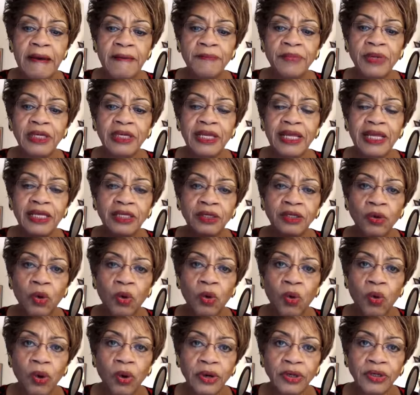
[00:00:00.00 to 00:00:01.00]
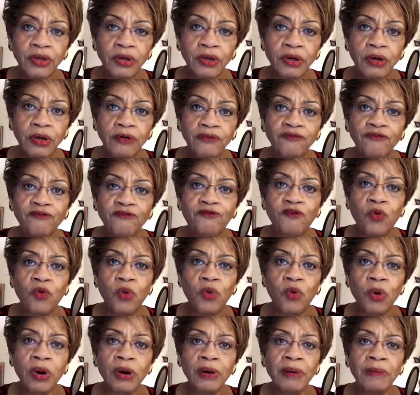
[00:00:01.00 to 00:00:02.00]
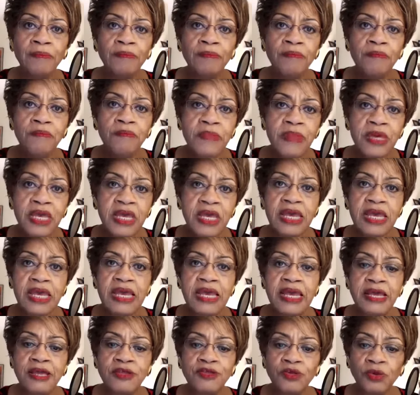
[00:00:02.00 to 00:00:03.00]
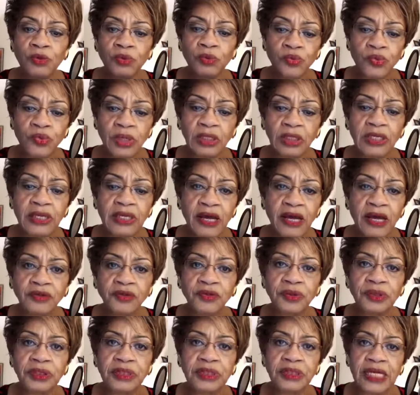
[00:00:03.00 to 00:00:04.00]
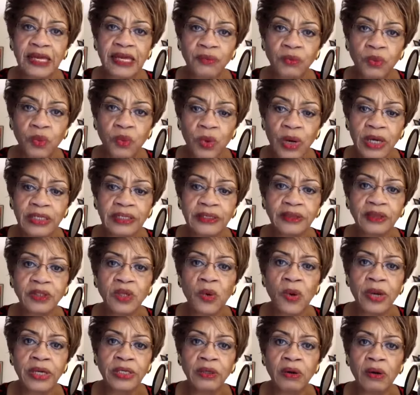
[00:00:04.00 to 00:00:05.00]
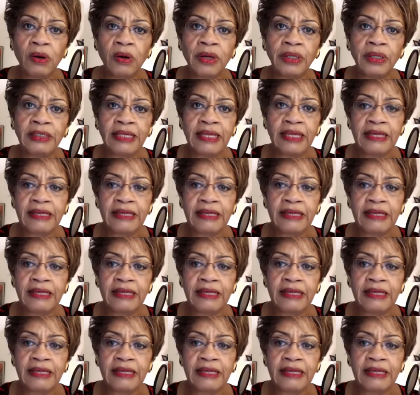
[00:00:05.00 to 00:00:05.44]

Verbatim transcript: But in order for me to really understand what is going on